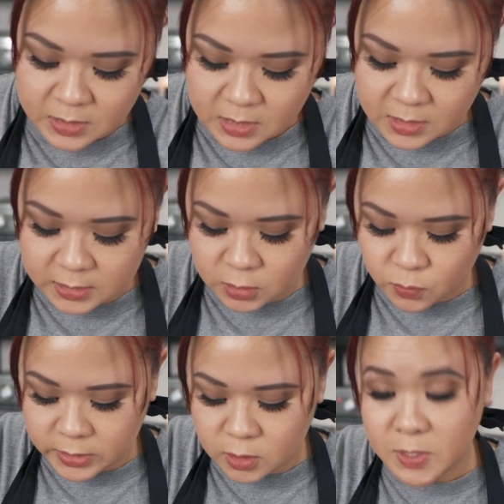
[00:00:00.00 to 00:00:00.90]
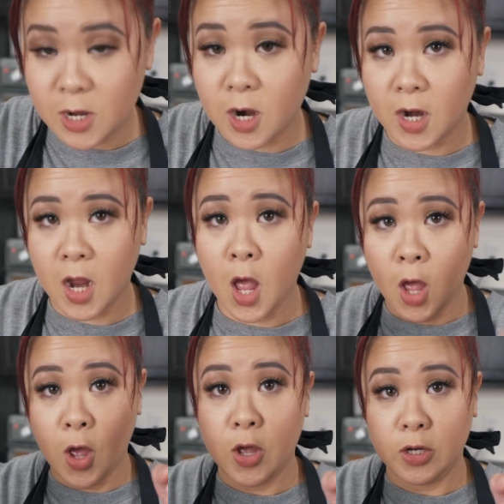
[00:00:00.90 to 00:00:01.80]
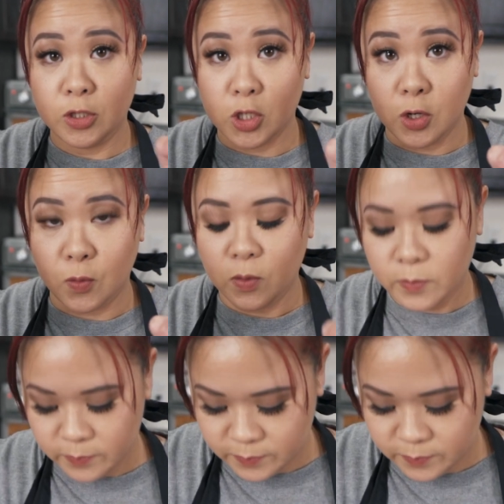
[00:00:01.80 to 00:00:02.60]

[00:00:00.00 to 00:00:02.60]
And this is going to be our dough.